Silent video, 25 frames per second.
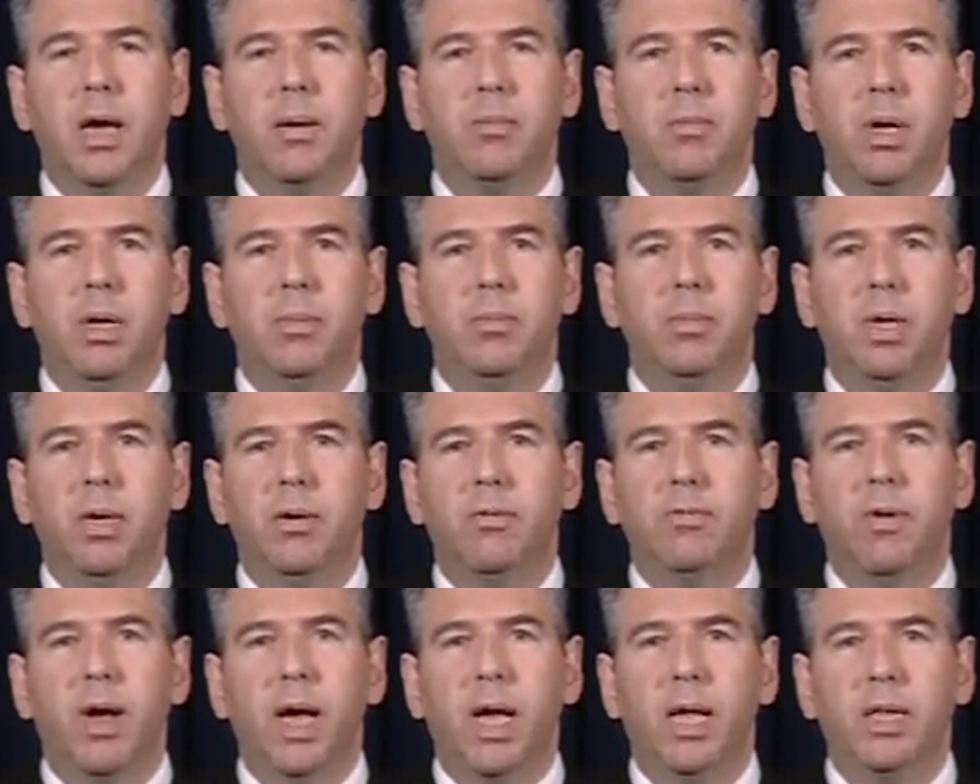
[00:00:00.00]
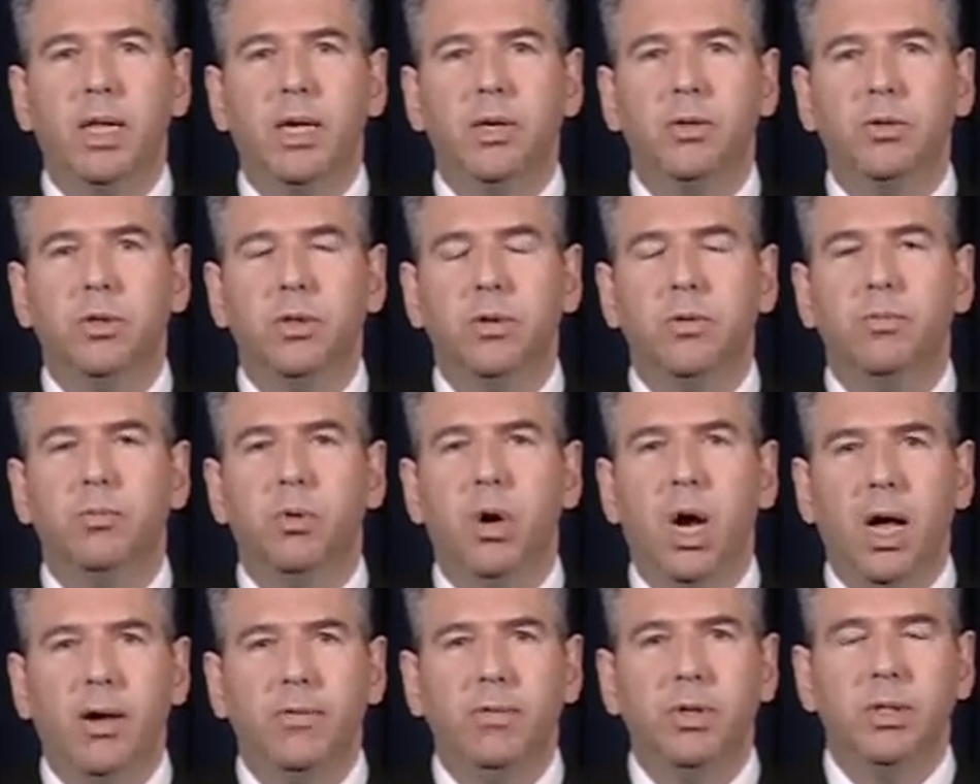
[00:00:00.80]
that may be a violation of
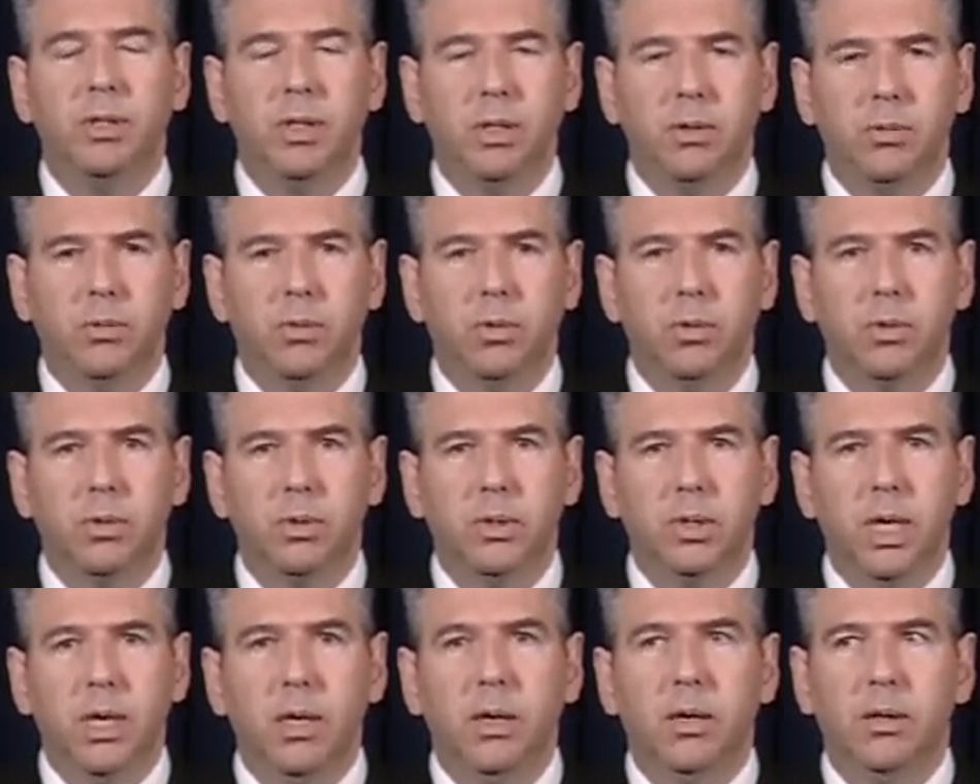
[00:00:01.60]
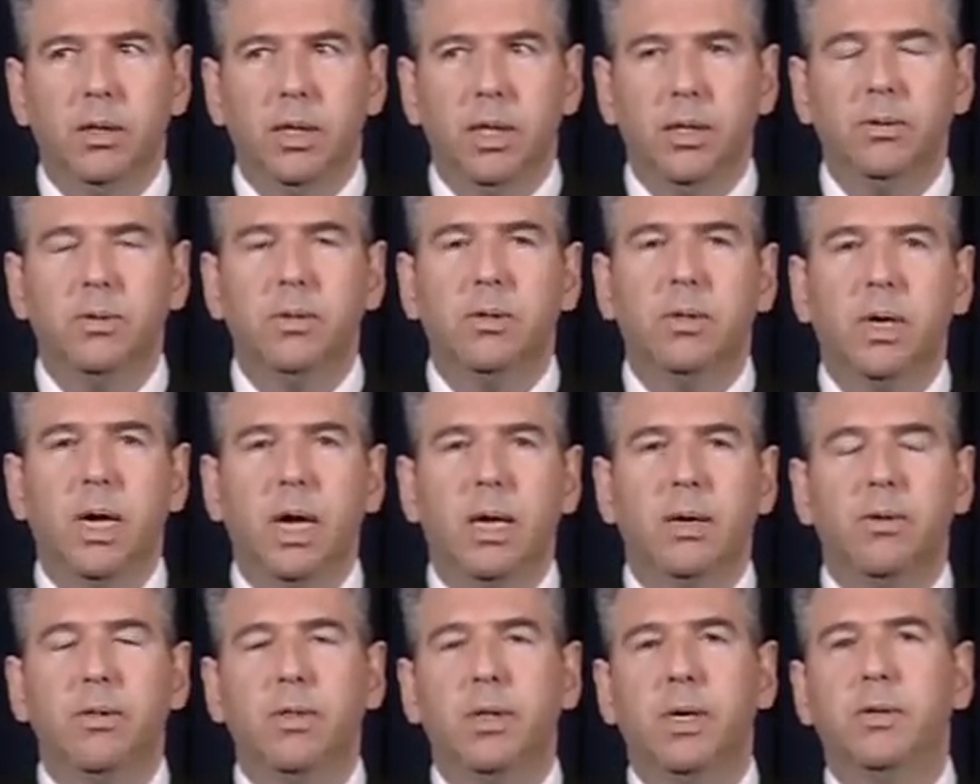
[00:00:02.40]
privacy rules. These are the
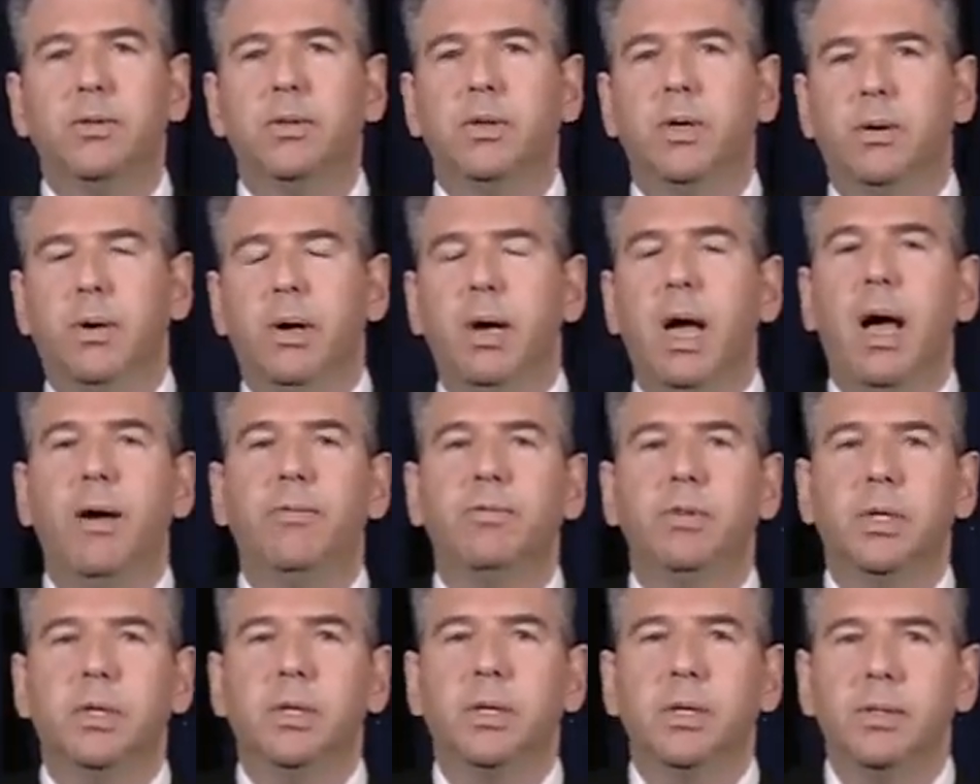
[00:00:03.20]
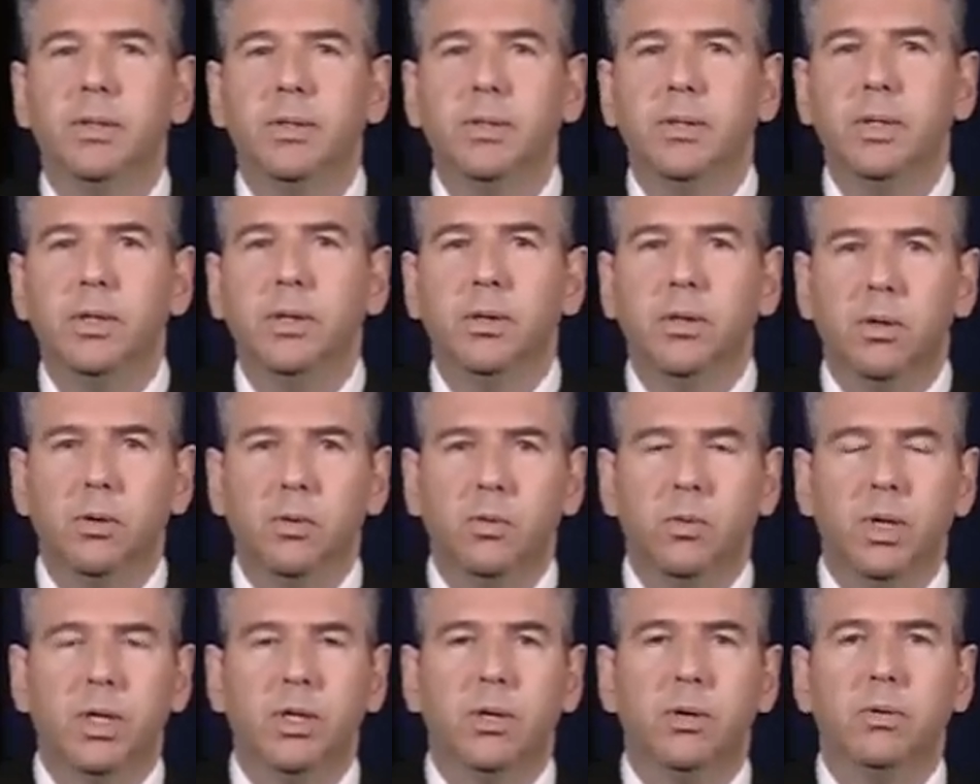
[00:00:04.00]
kind of things that you have to consider
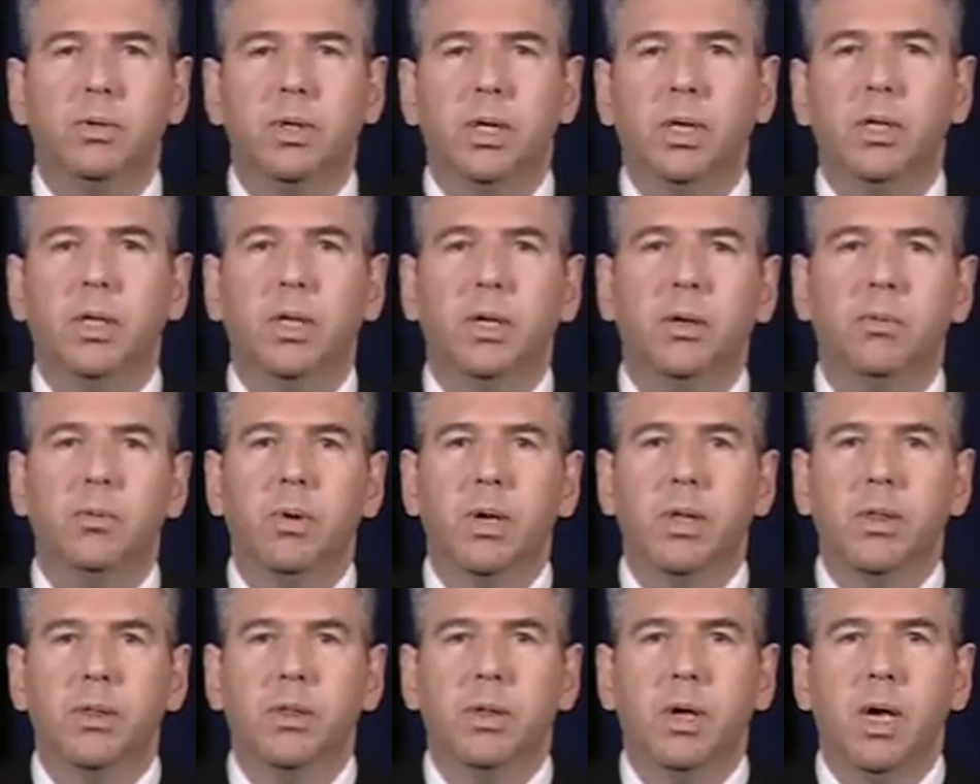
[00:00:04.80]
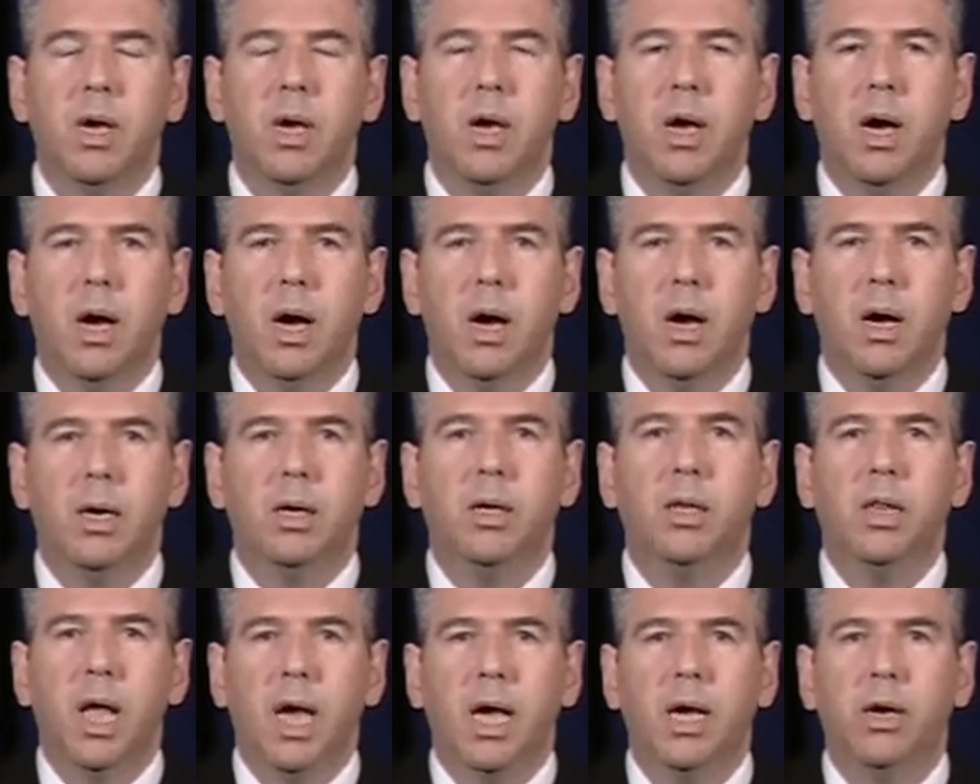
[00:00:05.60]
when you're dealing with
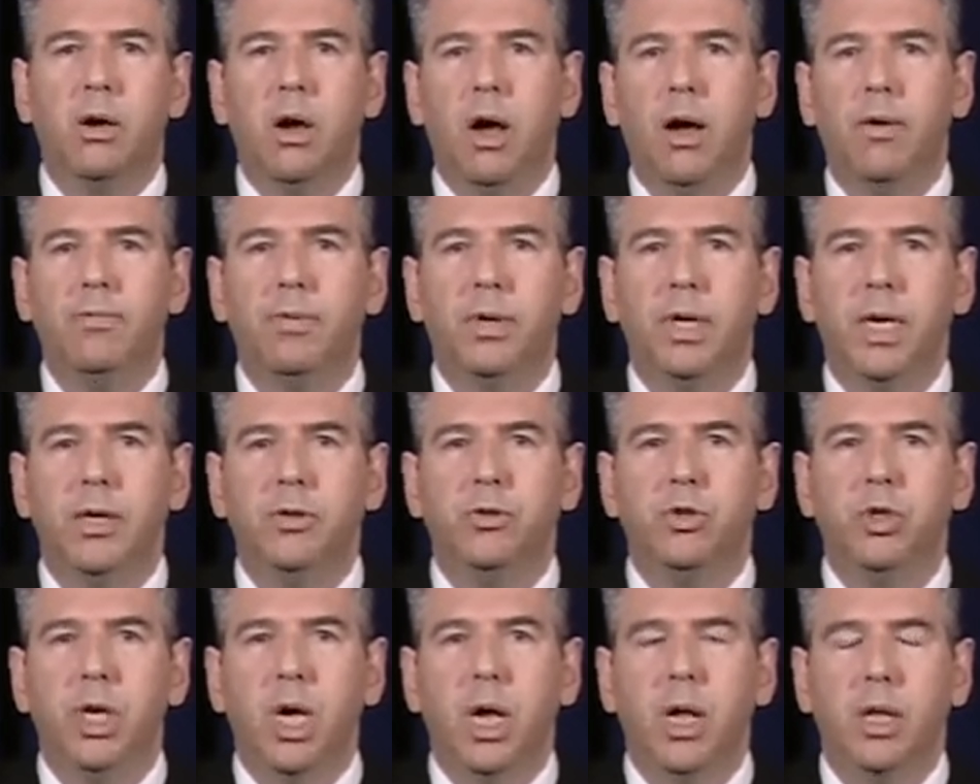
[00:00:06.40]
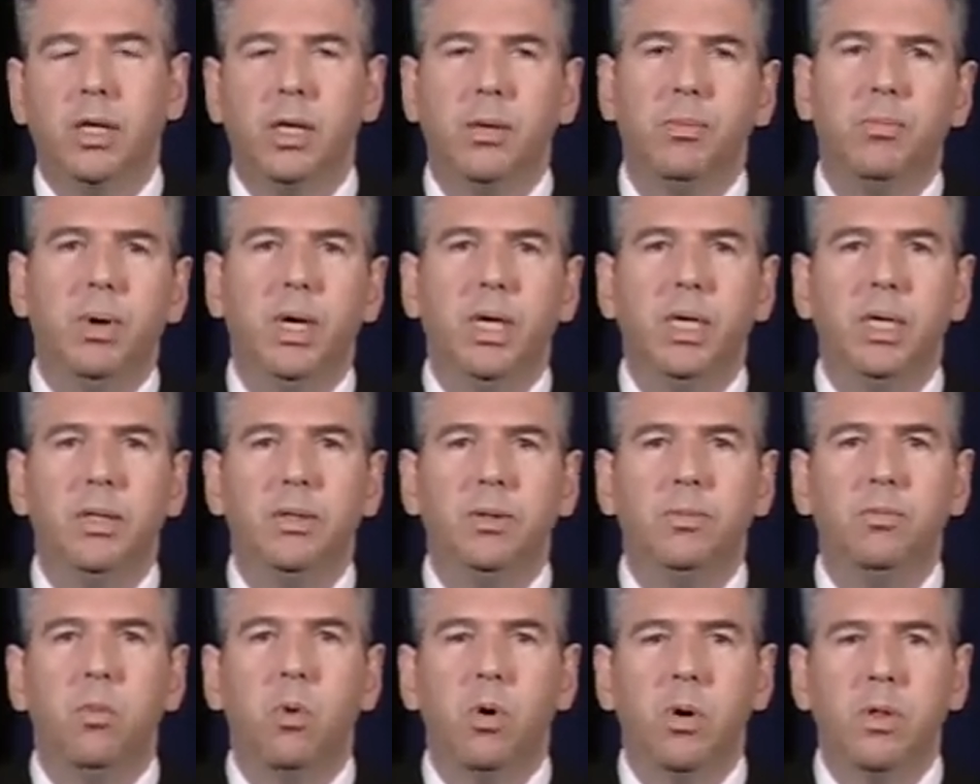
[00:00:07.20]
client confidentiality. But
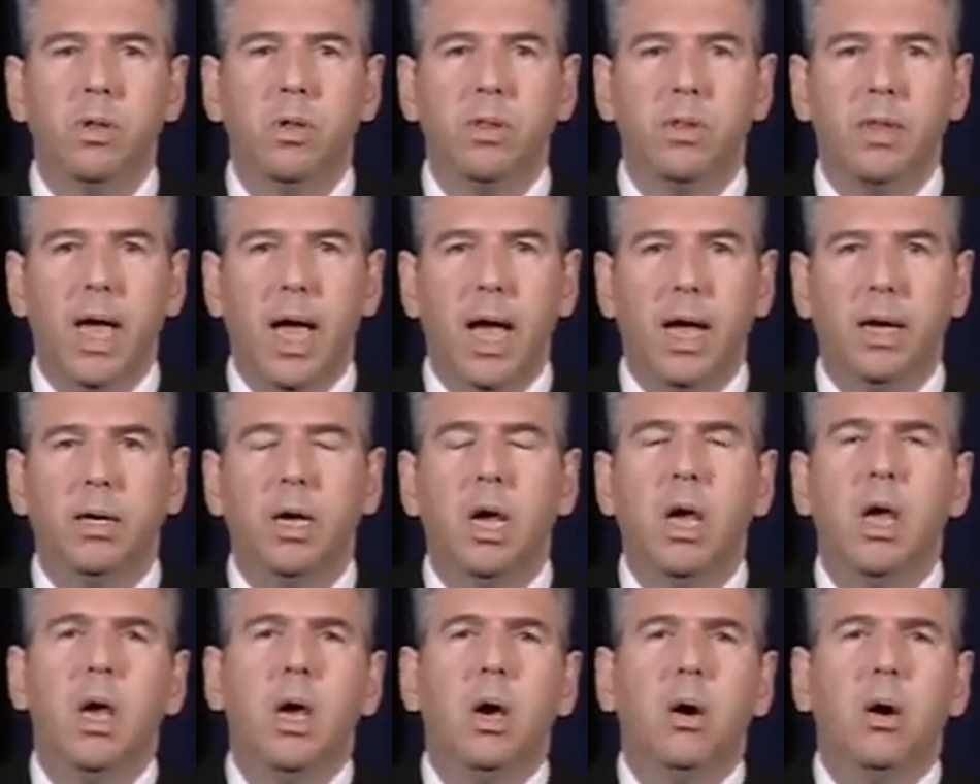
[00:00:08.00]
it's more than that.